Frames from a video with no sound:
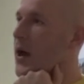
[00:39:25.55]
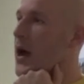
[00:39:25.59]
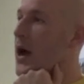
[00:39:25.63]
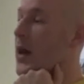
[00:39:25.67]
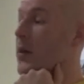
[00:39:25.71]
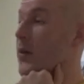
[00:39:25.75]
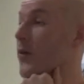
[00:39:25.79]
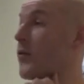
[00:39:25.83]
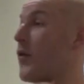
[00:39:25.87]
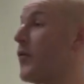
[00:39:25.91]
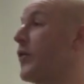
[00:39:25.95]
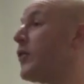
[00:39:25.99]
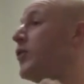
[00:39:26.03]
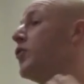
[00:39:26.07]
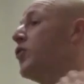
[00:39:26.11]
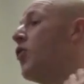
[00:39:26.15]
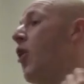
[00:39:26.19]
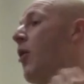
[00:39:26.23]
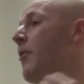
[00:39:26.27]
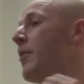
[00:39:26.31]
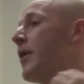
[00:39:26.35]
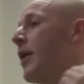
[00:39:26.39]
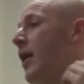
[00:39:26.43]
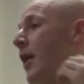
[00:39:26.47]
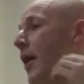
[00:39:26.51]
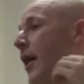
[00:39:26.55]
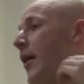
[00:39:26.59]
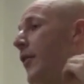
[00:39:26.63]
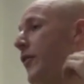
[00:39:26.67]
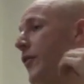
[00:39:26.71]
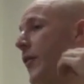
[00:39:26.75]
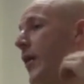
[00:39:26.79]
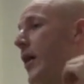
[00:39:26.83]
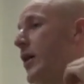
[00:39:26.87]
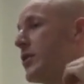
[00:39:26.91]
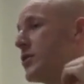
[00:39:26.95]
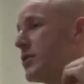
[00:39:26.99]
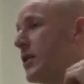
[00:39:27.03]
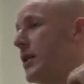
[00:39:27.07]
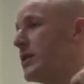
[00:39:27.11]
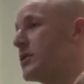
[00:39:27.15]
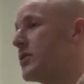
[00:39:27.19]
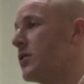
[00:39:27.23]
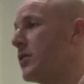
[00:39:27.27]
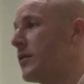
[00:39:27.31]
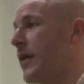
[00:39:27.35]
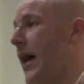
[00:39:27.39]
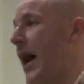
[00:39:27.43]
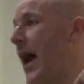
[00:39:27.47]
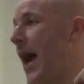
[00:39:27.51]
And then we've got the nominalised version, let's
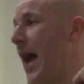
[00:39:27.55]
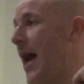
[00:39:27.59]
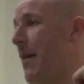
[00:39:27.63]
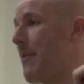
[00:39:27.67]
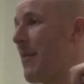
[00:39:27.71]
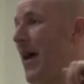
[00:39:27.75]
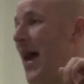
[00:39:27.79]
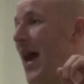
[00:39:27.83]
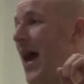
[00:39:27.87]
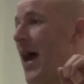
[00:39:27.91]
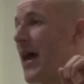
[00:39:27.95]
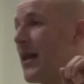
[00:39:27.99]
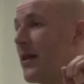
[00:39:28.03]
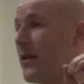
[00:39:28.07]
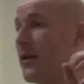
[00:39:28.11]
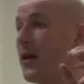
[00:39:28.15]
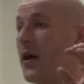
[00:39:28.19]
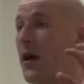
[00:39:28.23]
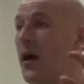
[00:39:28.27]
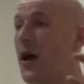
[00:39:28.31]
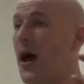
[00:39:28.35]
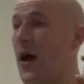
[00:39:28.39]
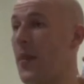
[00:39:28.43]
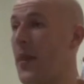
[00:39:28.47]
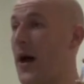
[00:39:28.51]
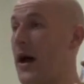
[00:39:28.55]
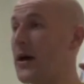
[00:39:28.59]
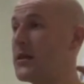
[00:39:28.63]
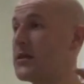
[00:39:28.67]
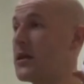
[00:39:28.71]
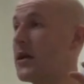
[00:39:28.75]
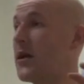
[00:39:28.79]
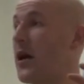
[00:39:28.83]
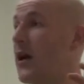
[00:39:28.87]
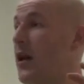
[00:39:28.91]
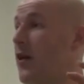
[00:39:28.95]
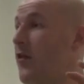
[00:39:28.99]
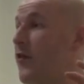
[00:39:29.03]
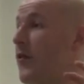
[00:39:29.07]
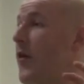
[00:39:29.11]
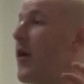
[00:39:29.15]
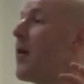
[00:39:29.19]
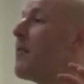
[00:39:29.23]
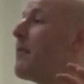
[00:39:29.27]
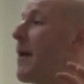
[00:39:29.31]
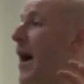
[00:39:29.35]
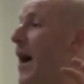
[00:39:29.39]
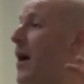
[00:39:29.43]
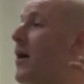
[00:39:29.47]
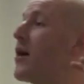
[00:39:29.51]
call that NN, and that's the kind of
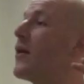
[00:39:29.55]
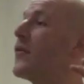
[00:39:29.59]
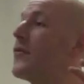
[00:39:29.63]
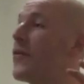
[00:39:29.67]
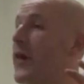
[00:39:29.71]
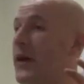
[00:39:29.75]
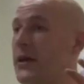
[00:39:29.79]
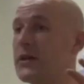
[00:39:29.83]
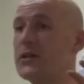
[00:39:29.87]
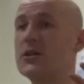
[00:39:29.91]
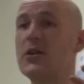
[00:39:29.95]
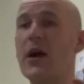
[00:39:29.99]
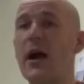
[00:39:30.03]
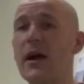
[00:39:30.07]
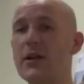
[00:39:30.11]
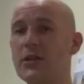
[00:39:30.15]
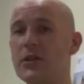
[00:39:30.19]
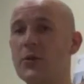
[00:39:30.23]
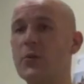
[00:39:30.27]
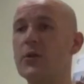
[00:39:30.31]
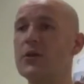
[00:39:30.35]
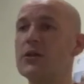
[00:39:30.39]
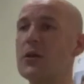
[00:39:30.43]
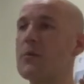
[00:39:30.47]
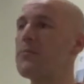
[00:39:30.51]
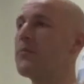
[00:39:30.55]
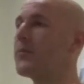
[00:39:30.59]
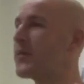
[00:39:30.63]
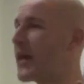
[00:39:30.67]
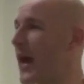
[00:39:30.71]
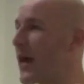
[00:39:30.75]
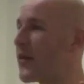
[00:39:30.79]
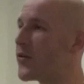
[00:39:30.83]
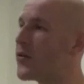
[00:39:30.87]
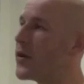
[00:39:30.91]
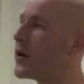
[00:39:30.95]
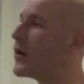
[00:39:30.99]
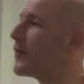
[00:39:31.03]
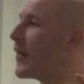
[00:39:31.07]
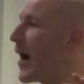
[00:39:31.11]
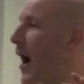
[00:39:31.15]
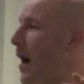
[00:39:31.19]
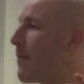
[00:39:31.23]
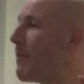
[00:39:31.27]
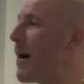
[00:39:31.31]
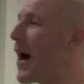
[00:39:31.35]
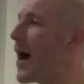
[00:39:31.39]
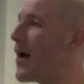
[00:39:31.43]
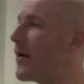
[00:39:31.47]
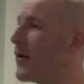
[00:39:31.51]
paraphrase strategy which gets rid of
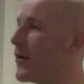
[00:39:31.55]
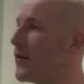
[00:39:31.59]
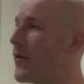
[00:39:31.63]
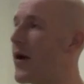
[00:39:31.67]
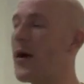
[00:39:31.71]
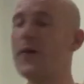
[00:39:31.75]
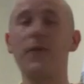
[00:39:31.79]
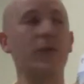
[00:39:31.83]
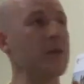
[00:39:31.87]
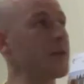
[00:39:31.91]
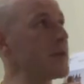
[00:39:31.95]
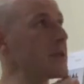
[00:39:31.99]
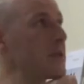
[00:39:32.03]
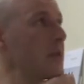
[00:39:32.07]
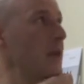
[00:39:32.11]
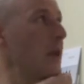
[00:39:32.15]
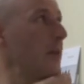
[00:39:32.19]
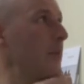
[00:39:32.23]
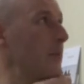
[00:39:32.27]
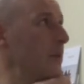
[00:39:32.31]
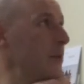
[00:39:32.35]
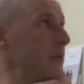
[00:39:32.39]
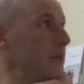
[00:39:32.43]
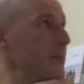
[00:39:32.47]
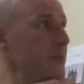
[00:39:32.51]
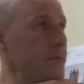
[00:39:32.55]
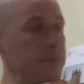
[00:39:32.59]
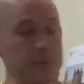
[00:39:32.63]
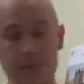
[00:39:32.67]
that apparent reference to numbers.